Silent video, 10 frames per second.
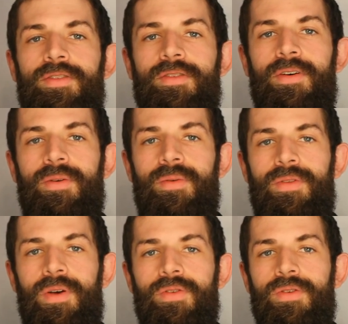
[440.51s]
So
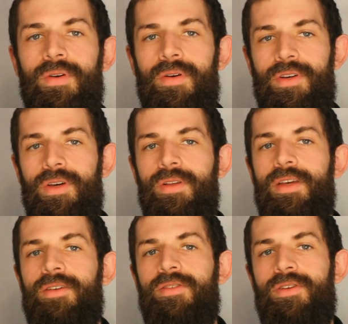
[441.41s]
those are good
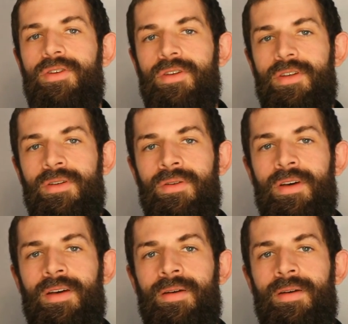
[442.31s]
lists to,